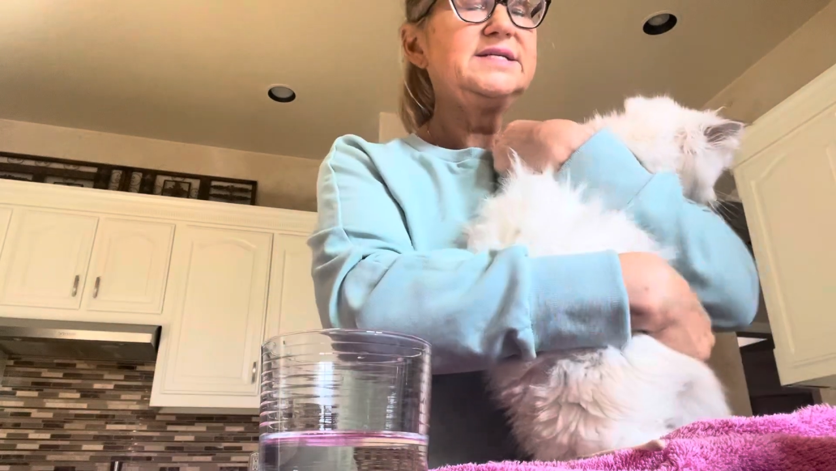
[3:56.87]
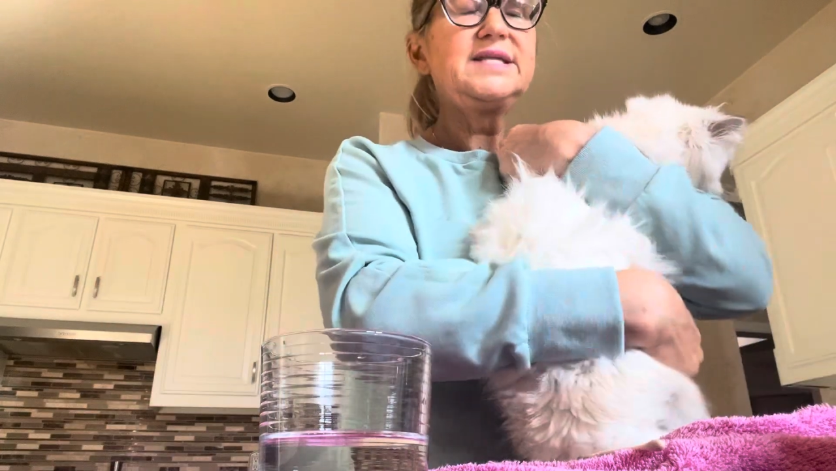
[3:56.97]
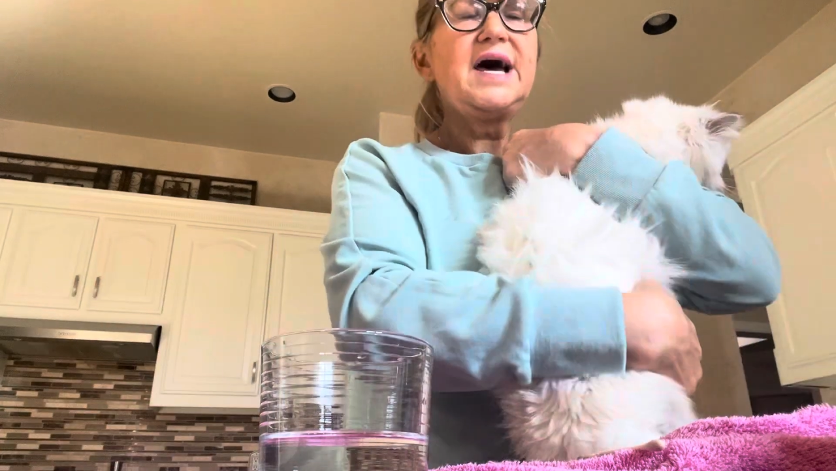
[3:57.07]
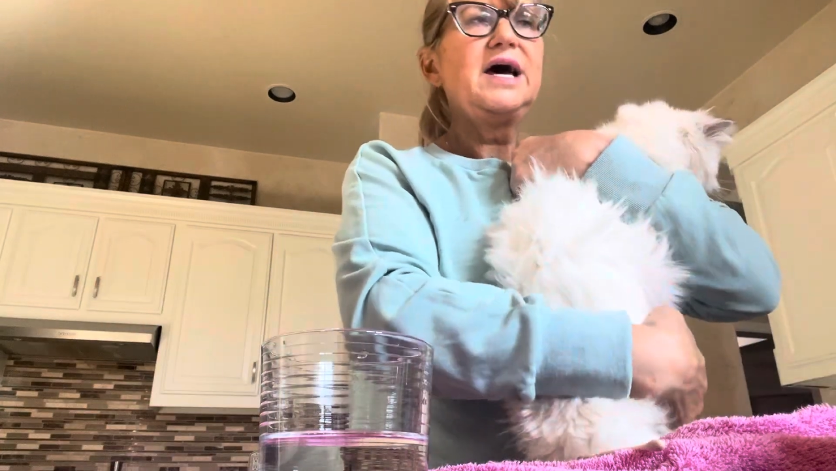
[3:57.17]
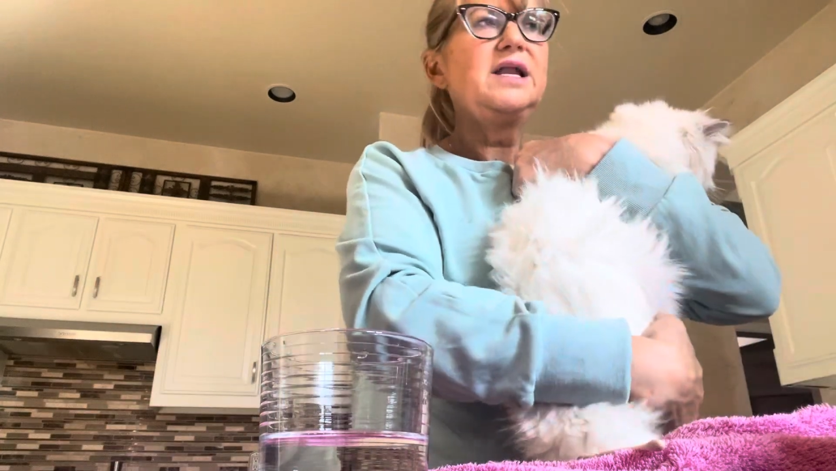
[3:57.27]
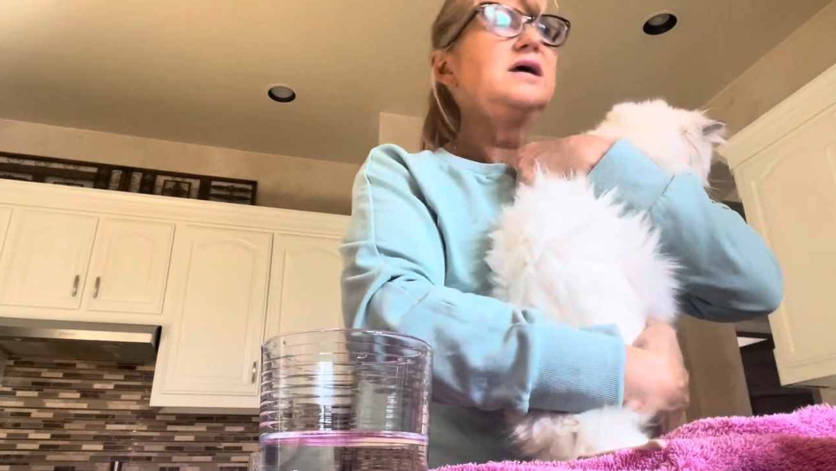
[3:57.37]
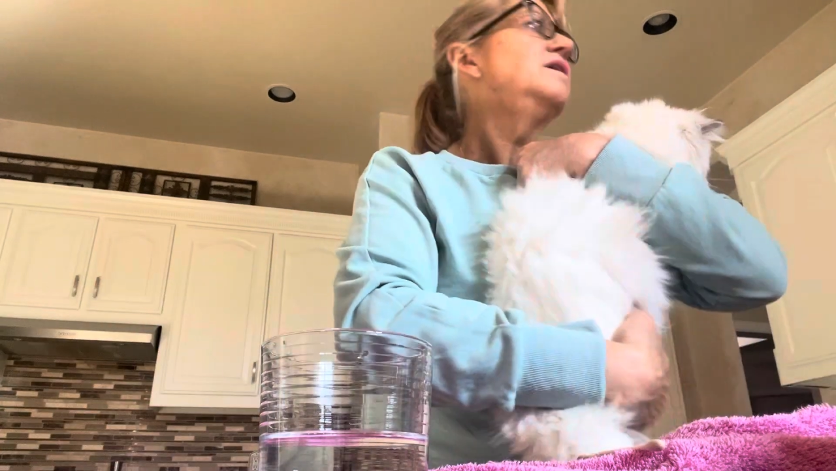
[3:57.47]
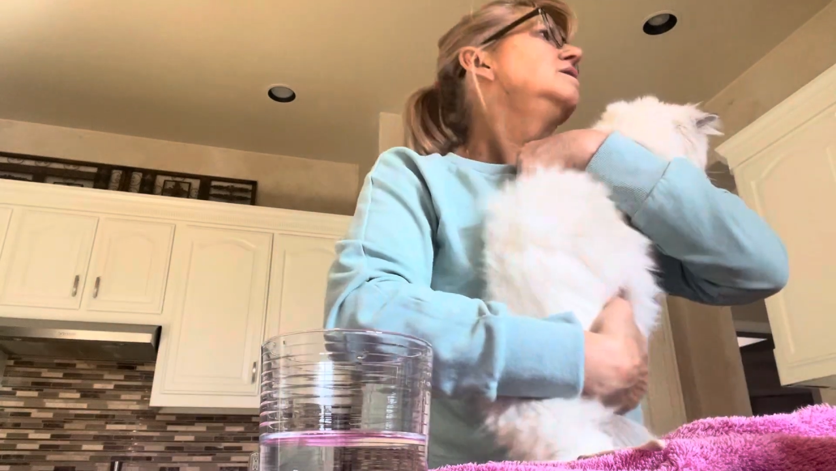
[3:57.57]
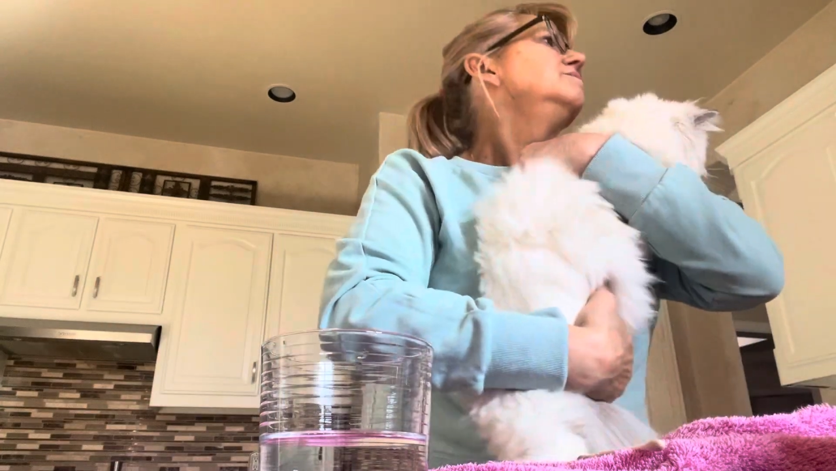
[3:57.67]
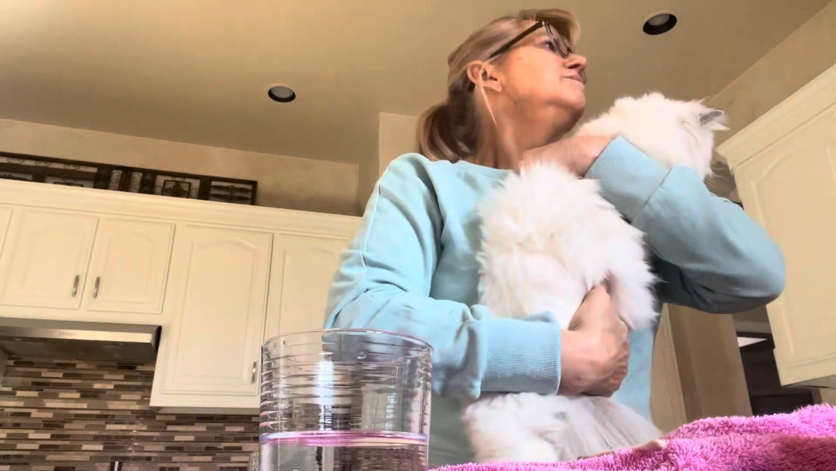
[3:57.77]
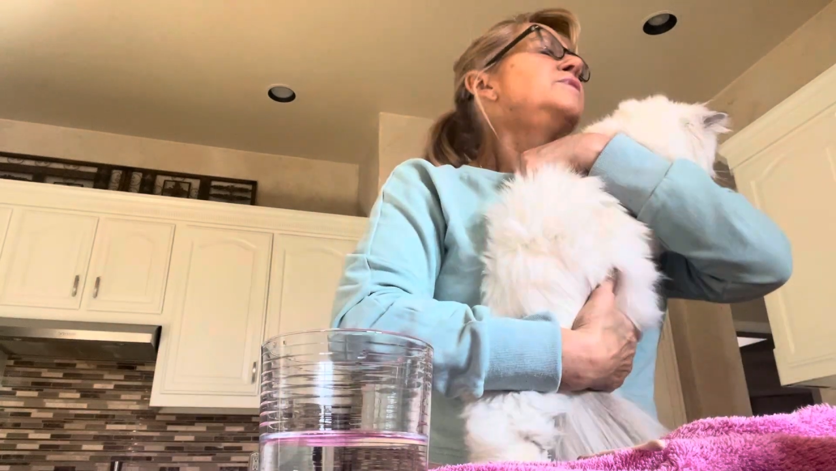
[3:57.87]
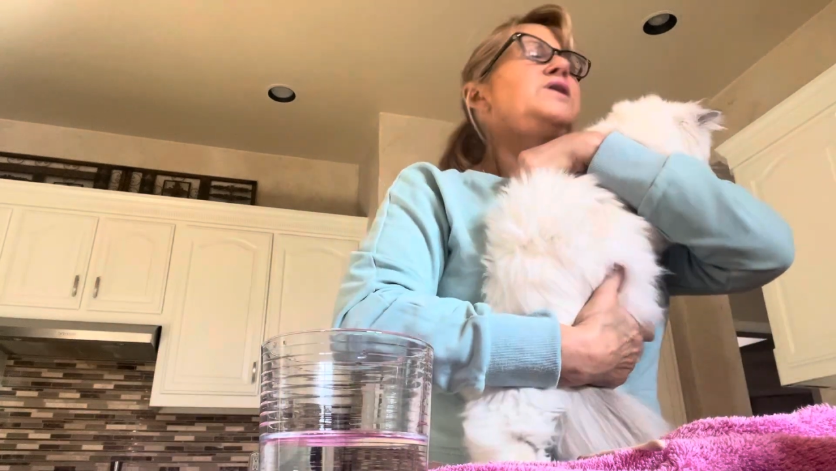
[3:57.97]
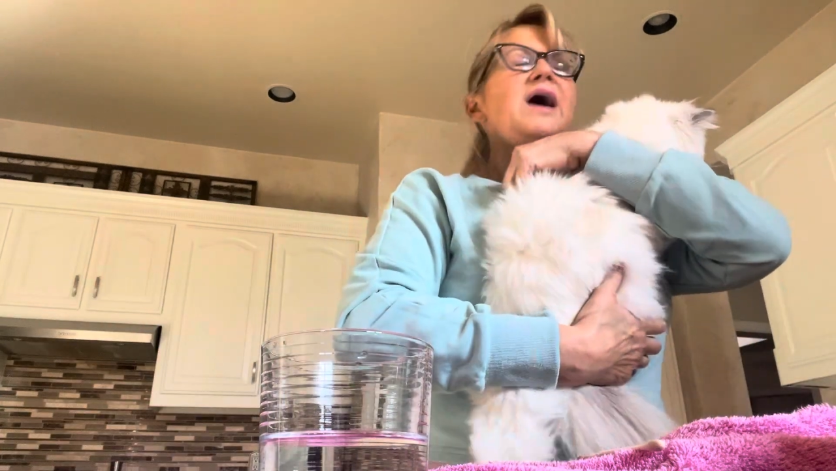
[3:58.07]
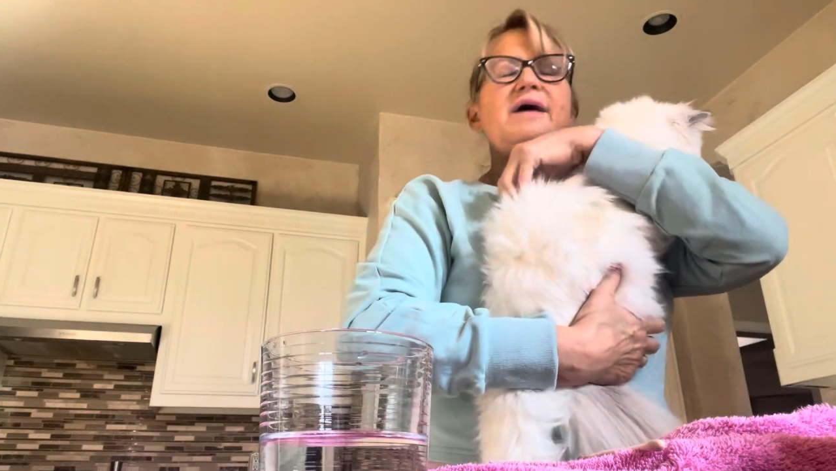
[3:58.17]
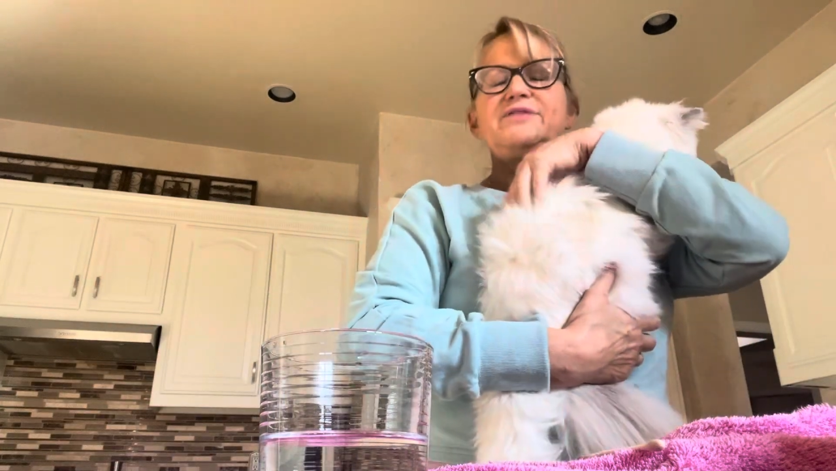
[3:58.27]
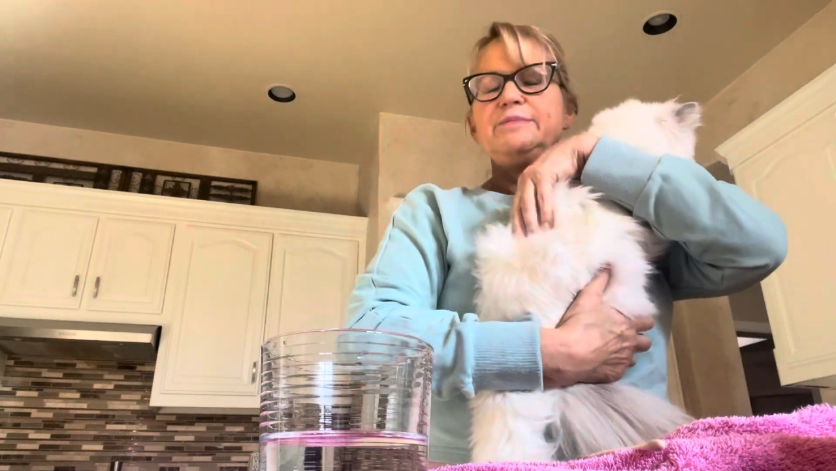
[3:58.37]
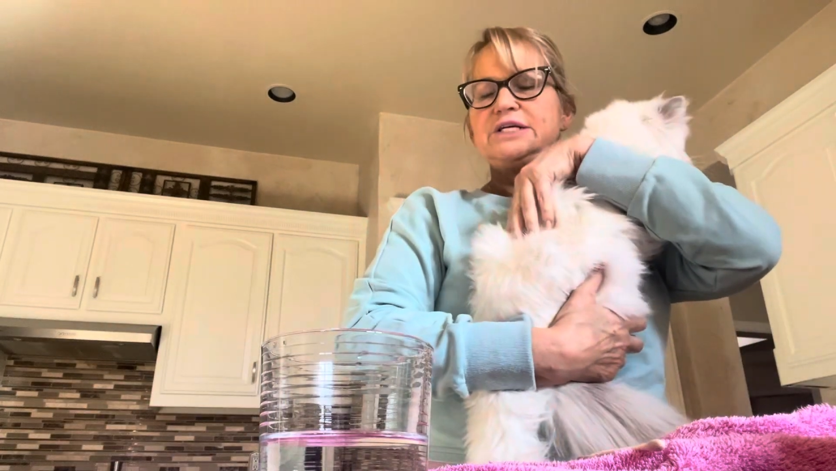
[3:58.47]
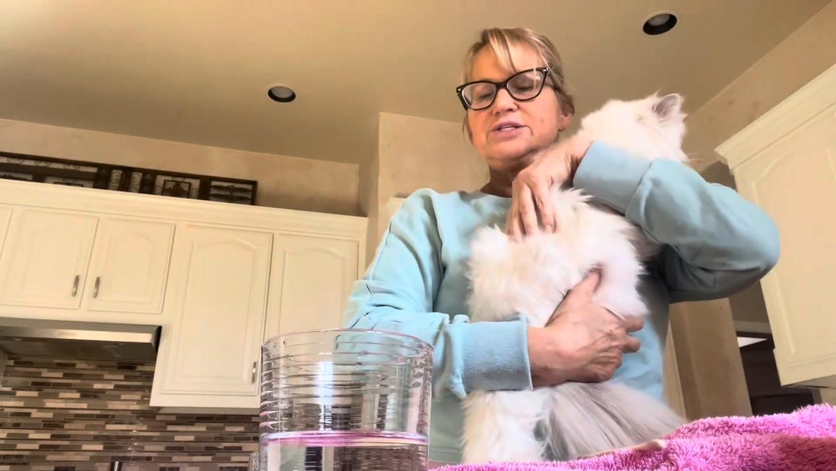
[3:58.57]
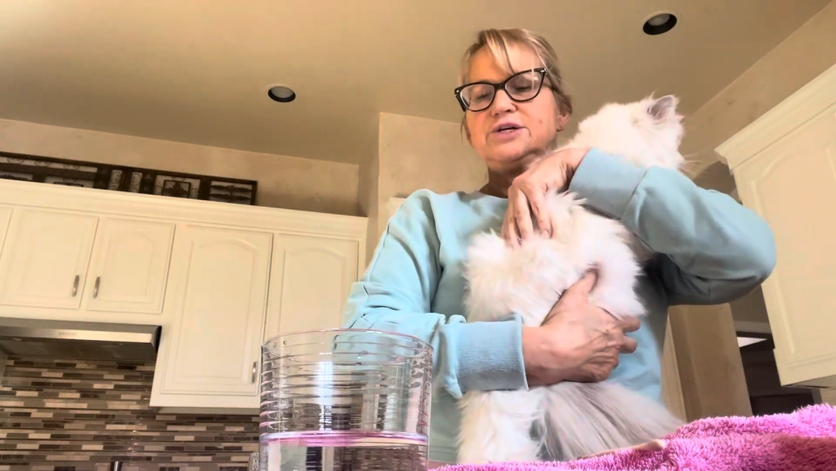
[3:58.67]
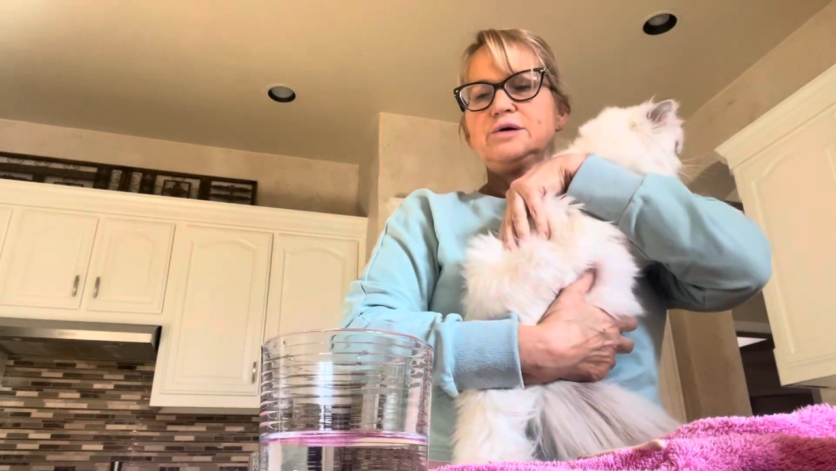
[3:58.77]
that you have to
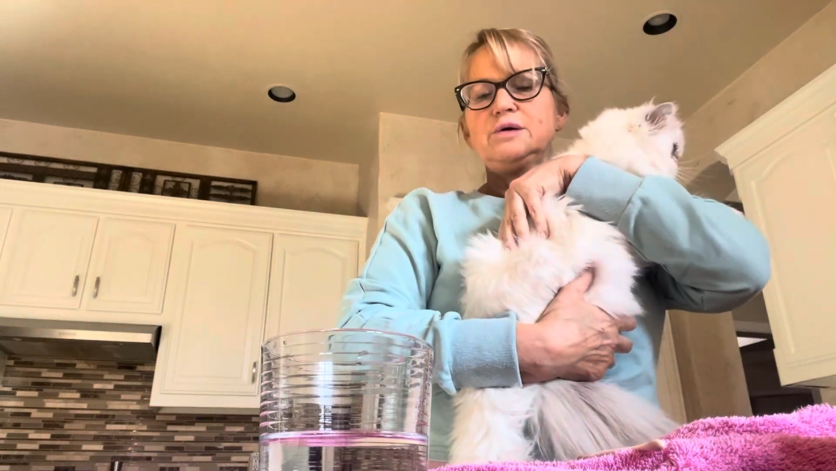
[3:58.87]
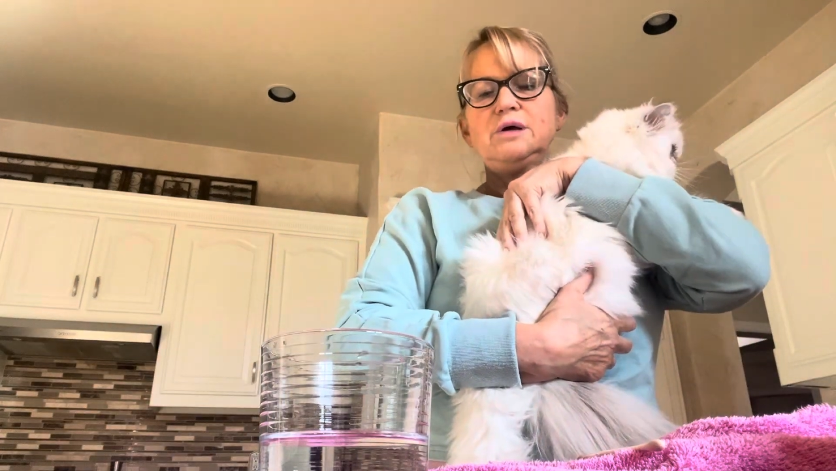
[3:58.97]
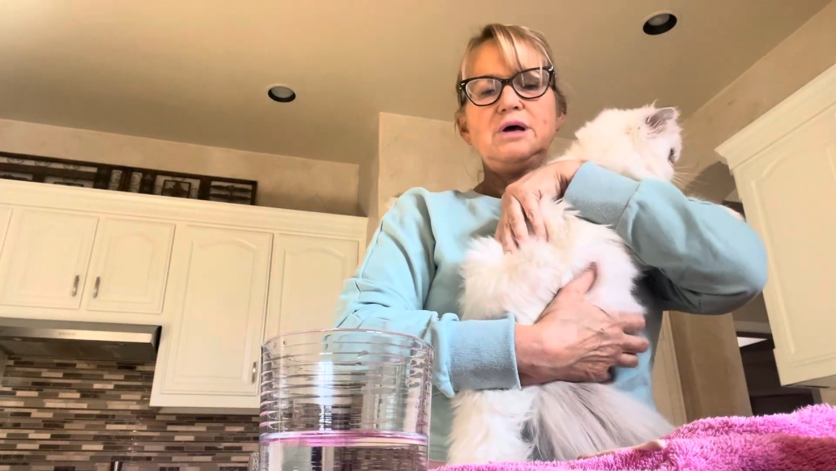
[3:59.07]
make sure